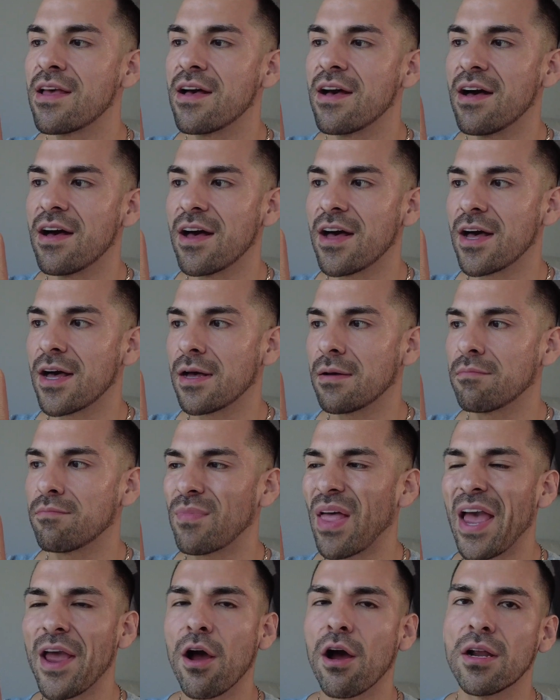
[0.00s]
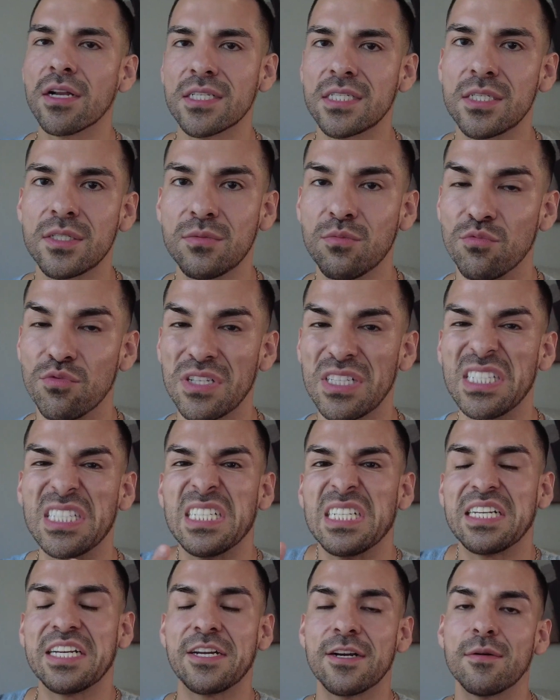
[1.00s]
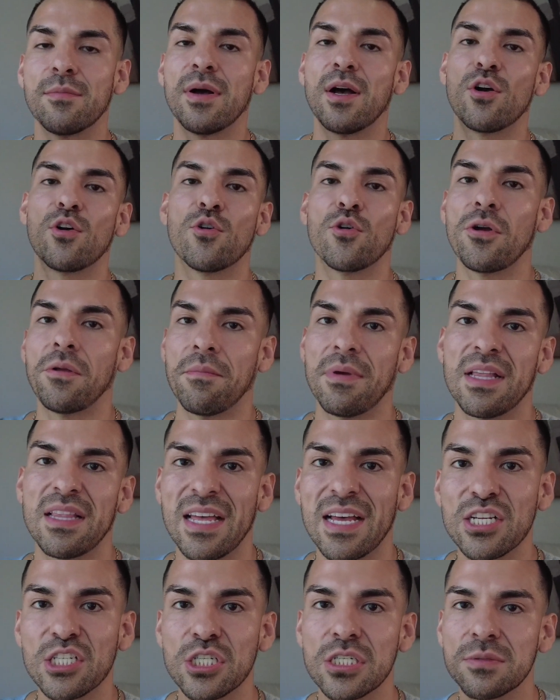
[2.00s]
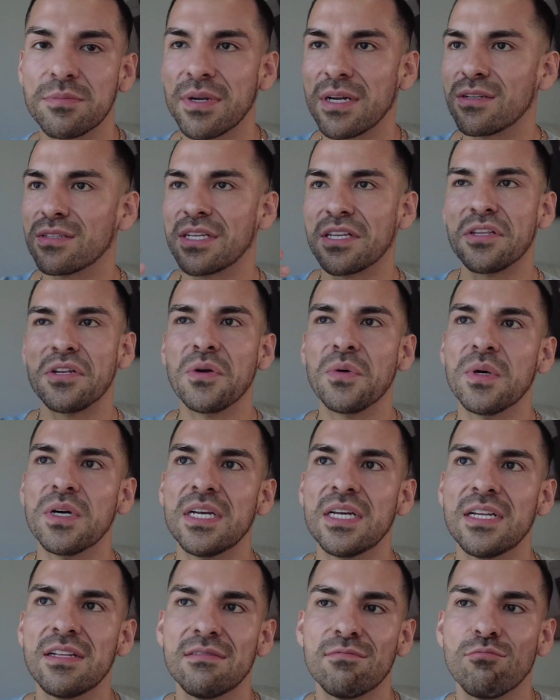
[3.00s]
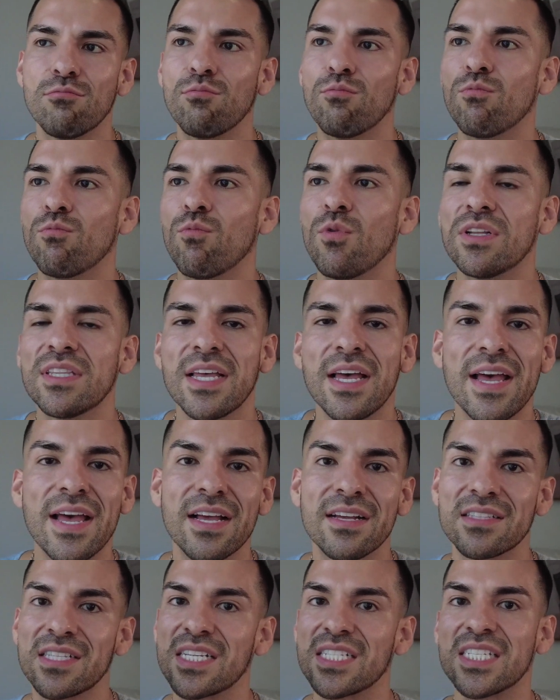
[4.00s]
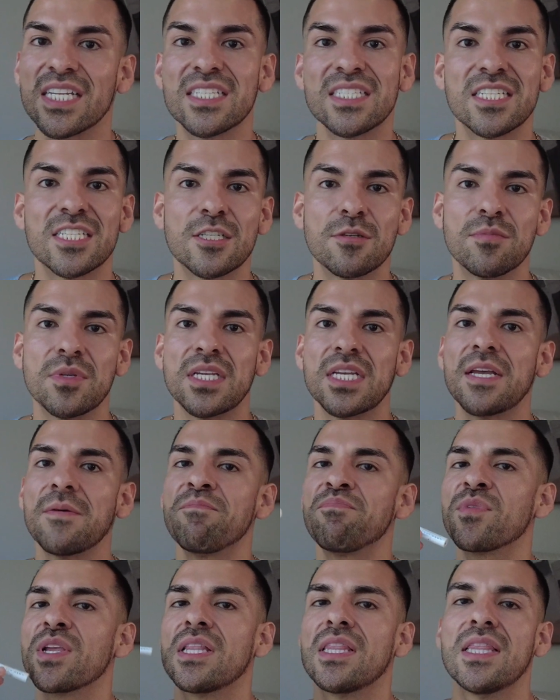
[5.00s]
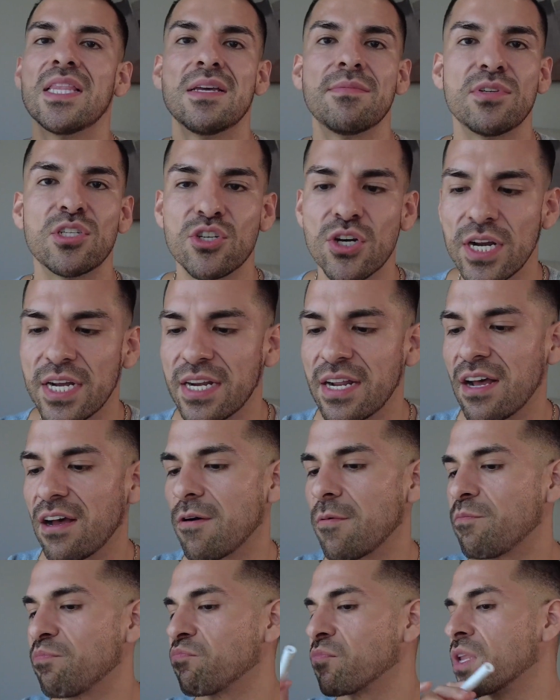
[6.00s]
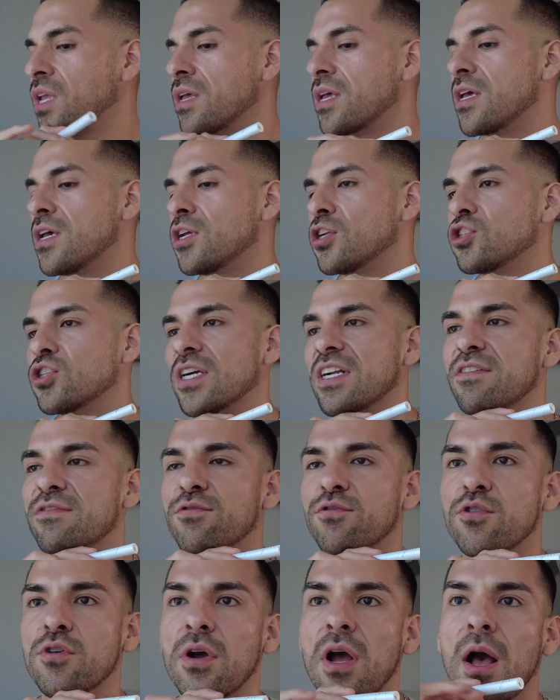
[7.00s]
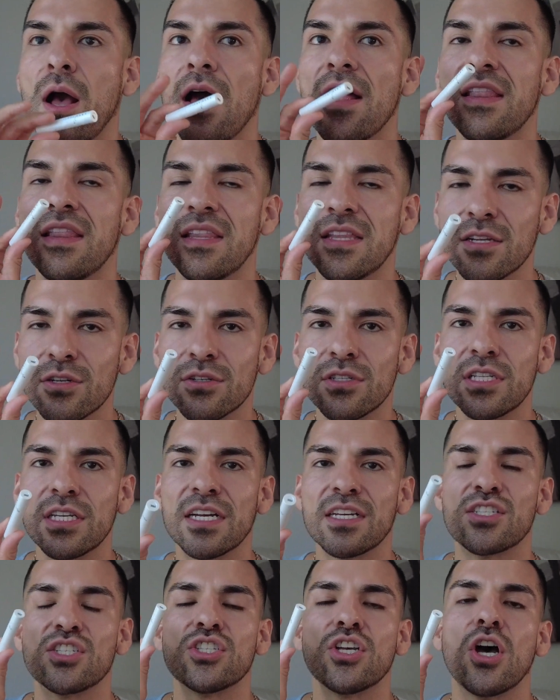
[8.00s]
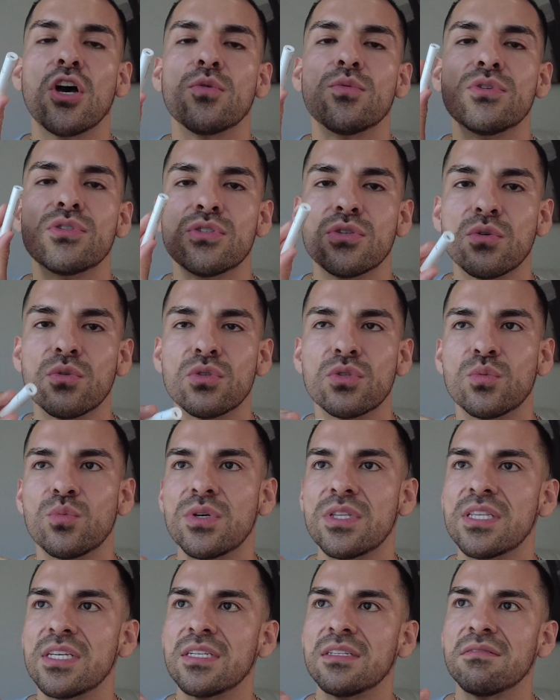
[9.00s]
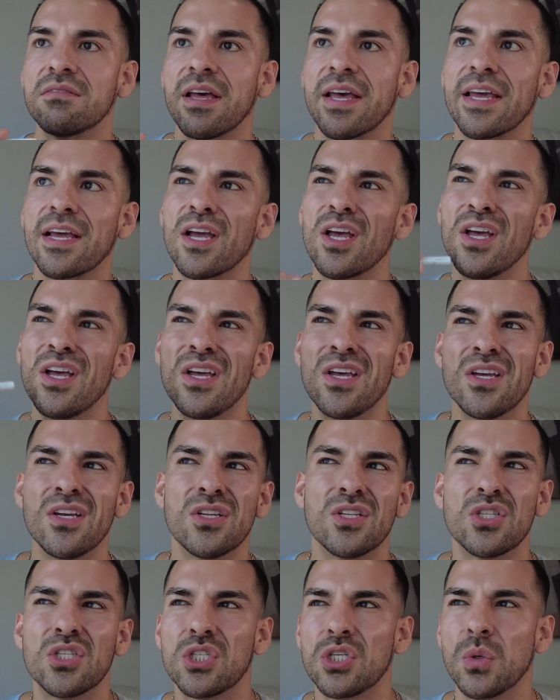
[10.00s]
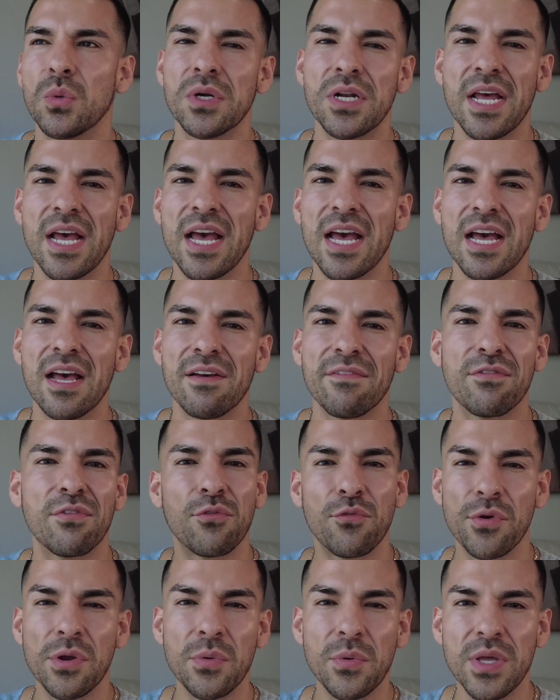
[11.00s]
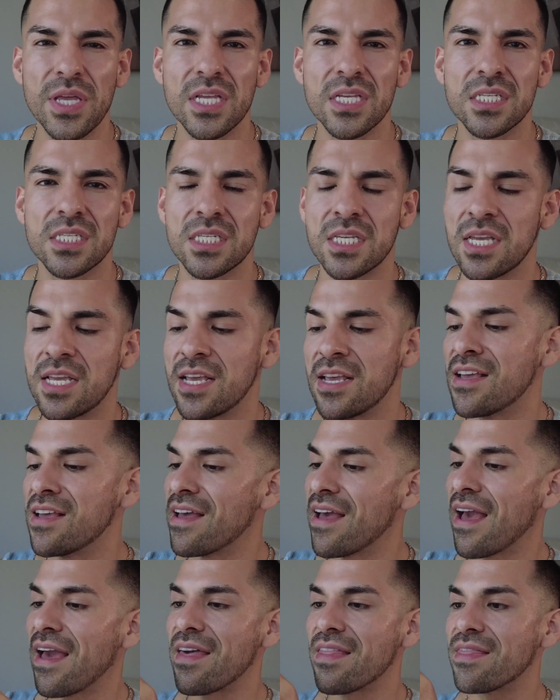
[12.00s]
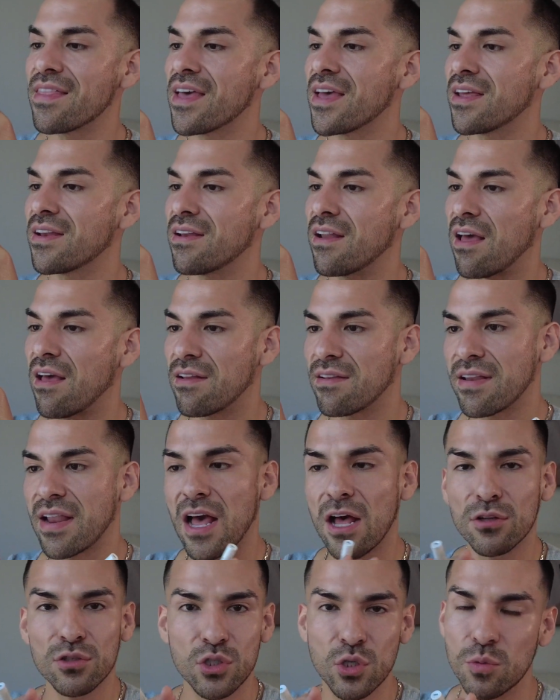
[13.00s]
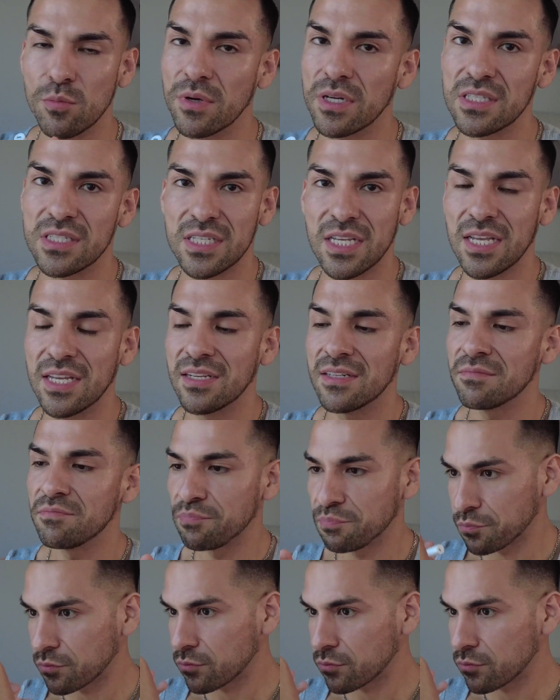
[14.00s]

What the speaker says: I honestly really didn't care about growing my lashes, but I was like, you know what the heck, they sent it to me, let me try it out. Tried it for literally, I saw results within like 2.5, 3 weeks, and then now 2 months in,